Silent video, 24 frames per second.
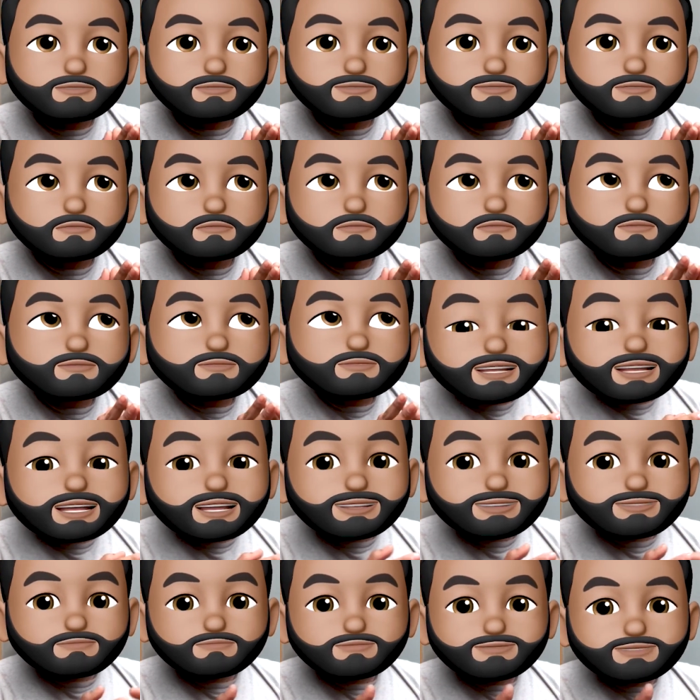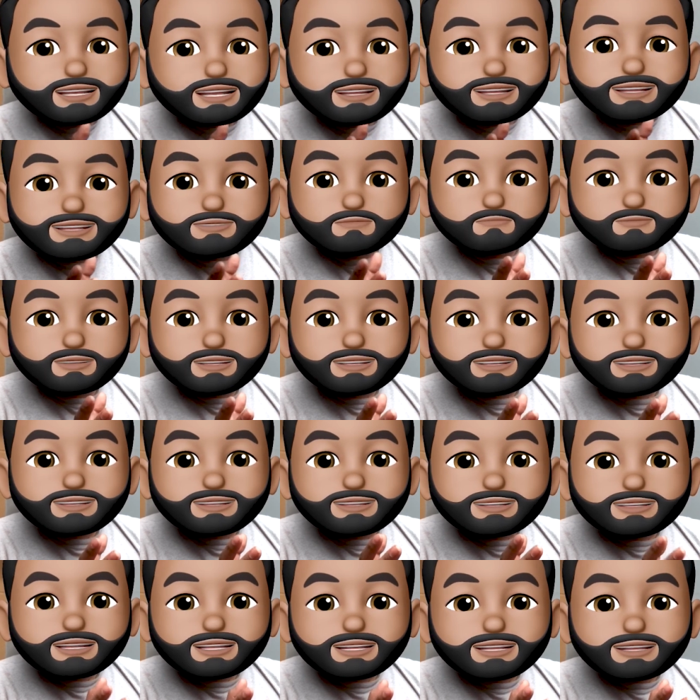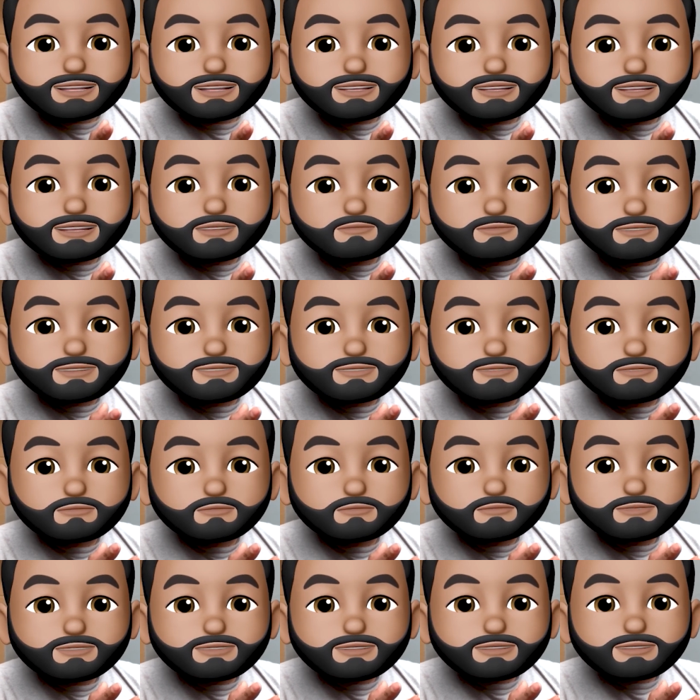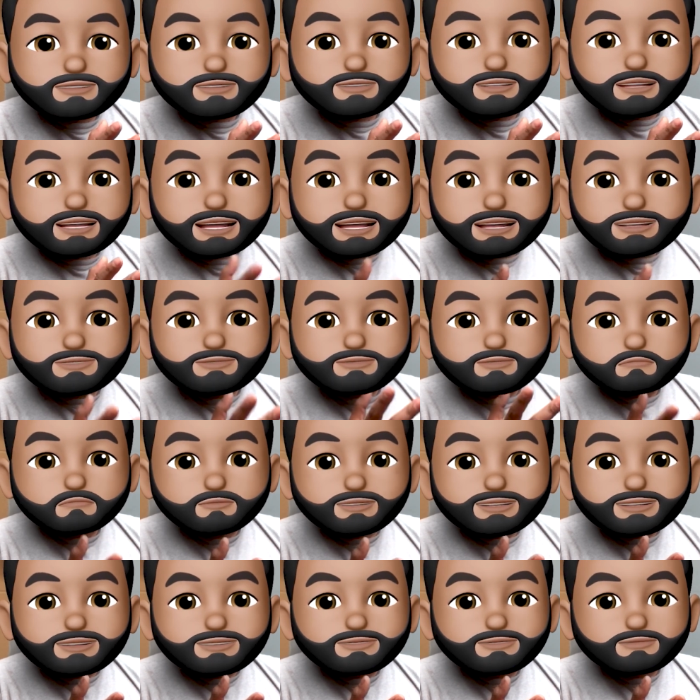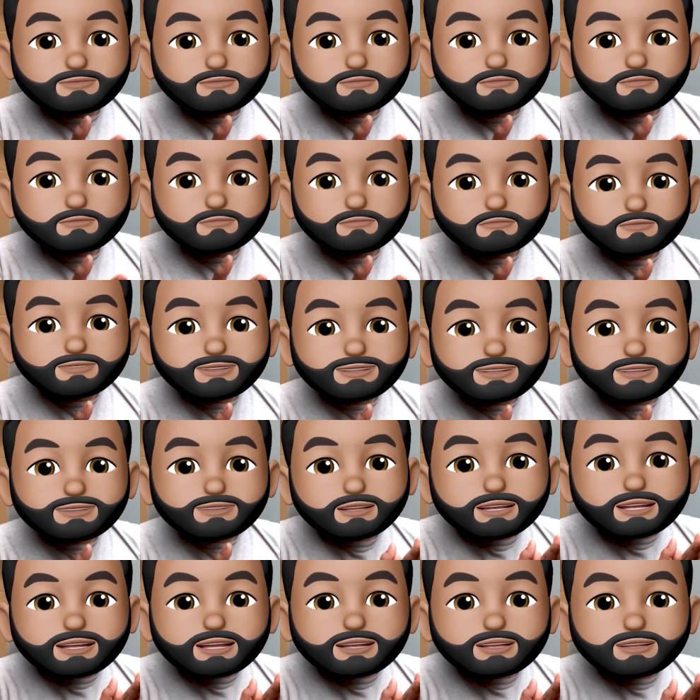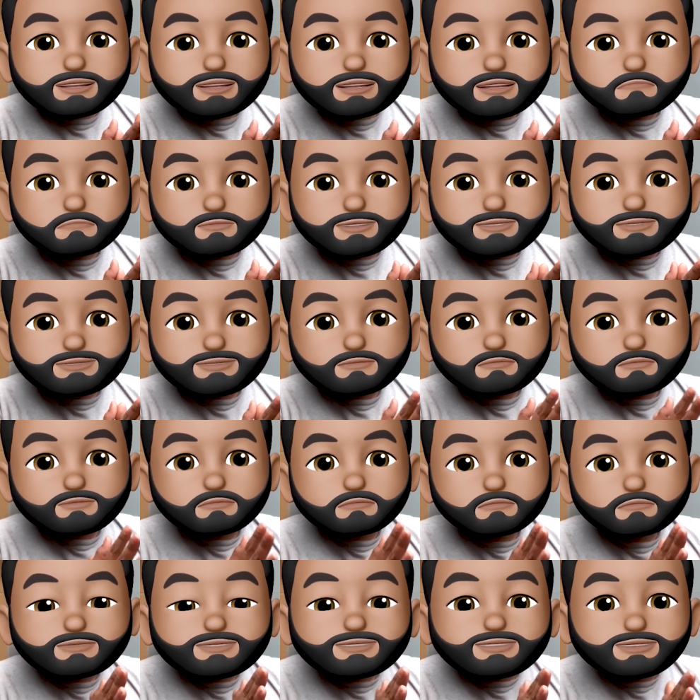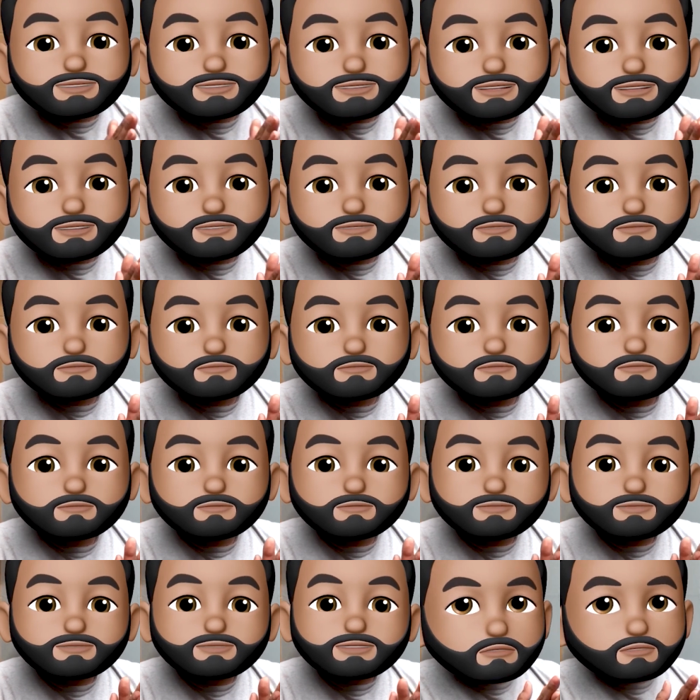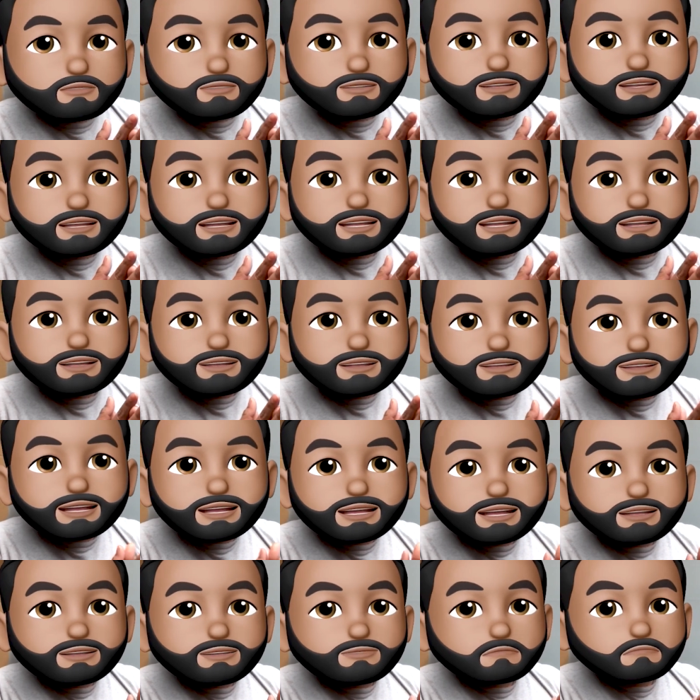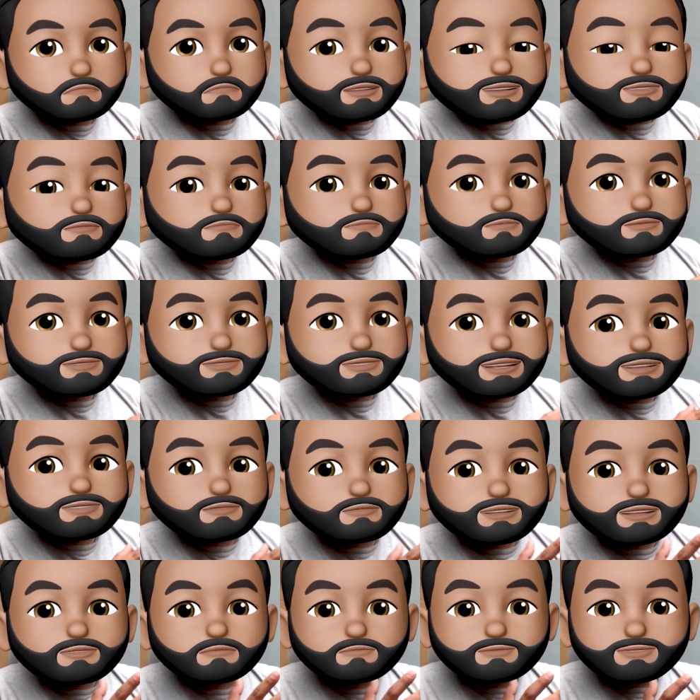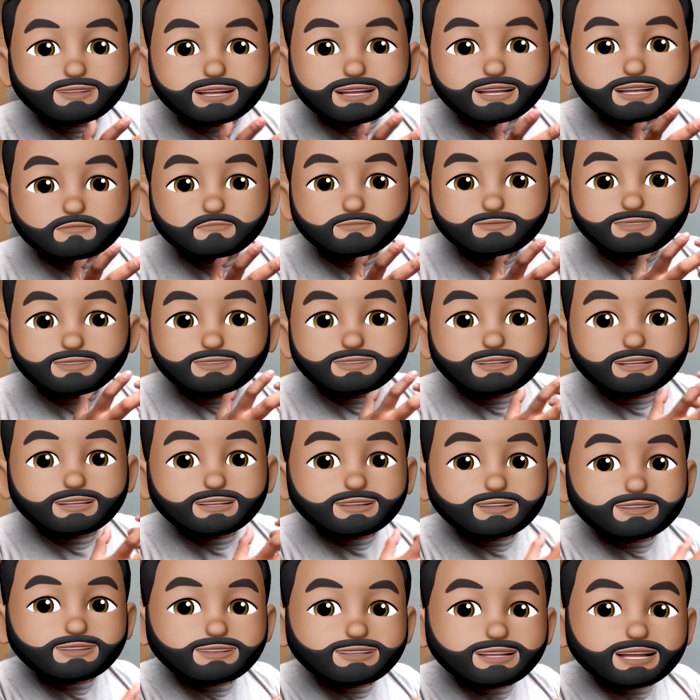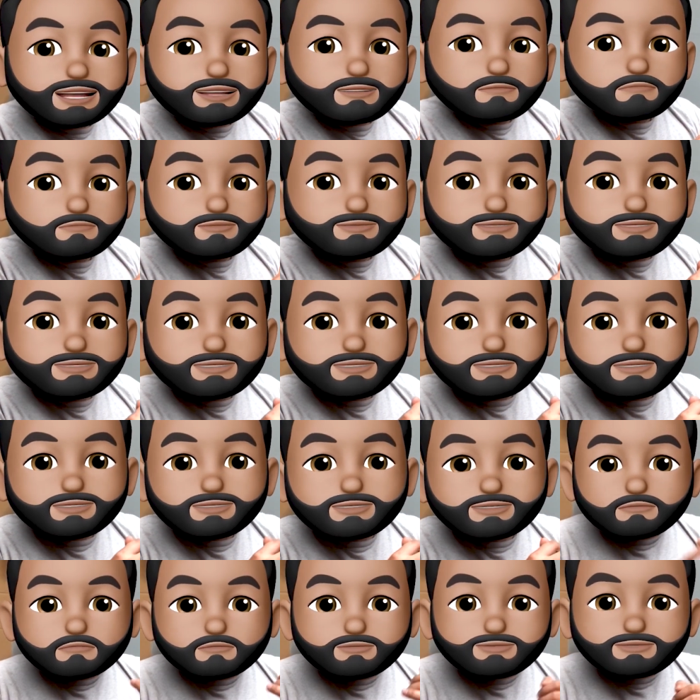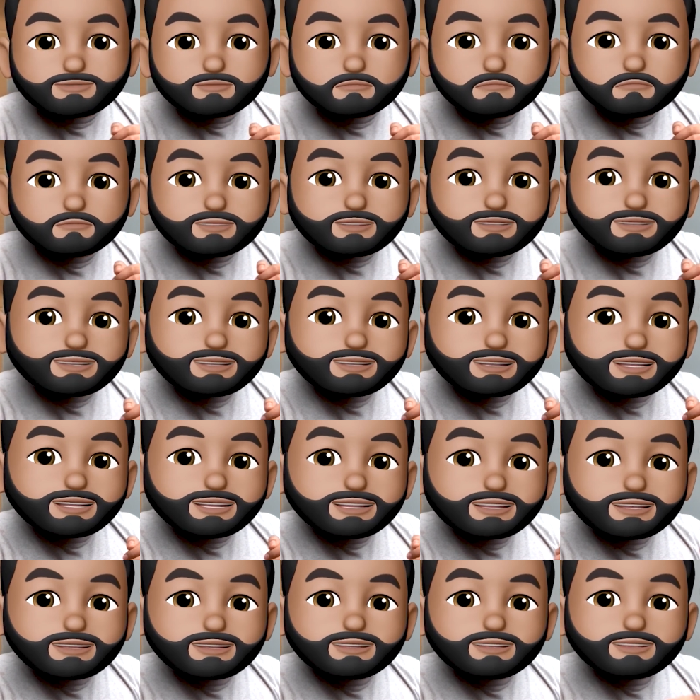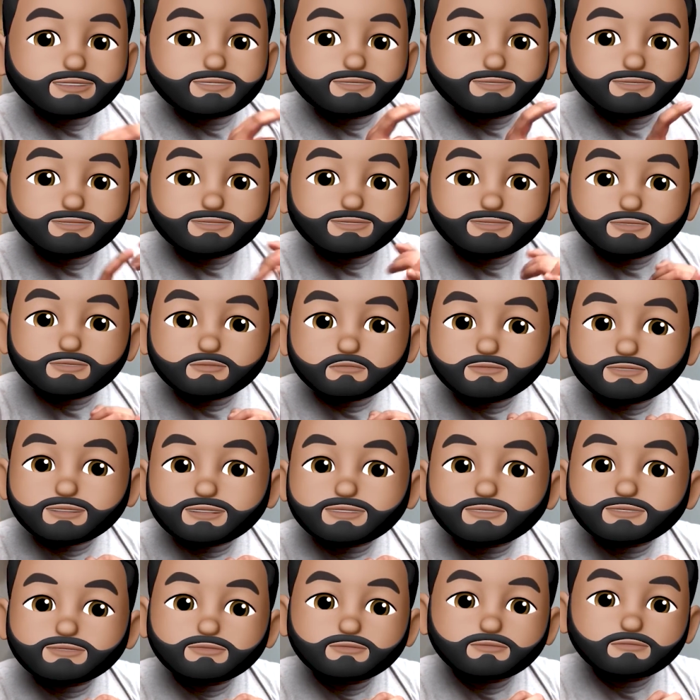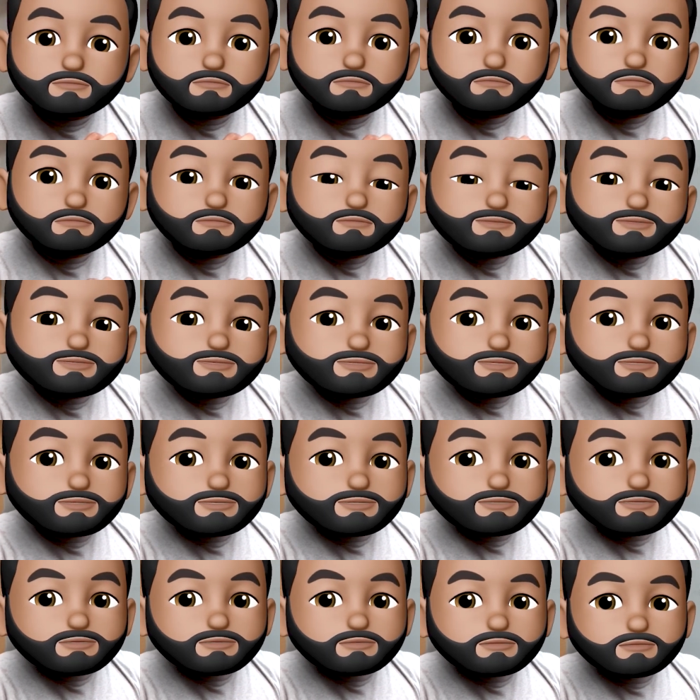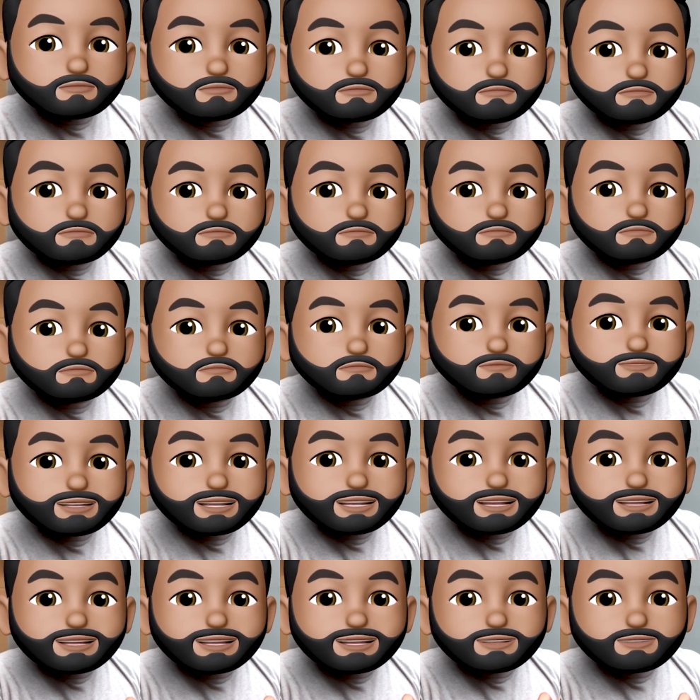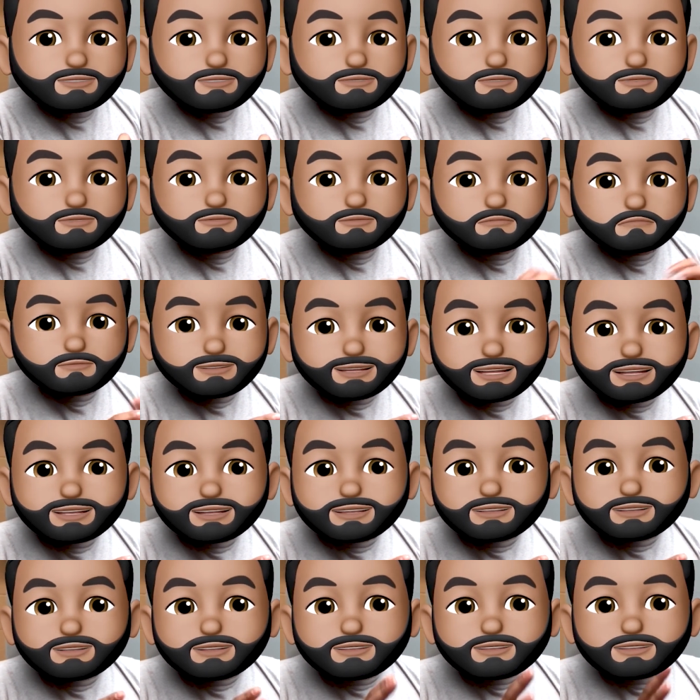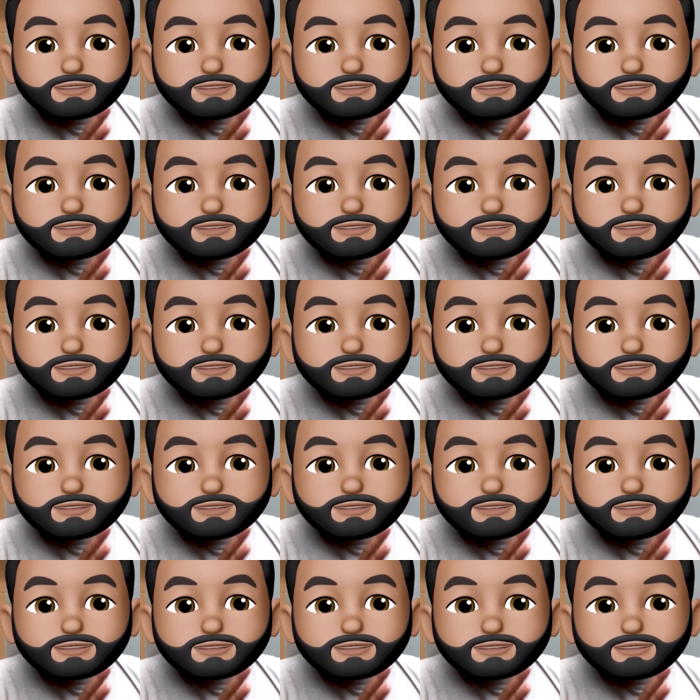So I just feel like they rushed the thing, even though they had 2 months to do it. I'm not sure what went on there, or yeah. At first, I felt like I was getting scammed because it wasn't working. It took so long to get here to me.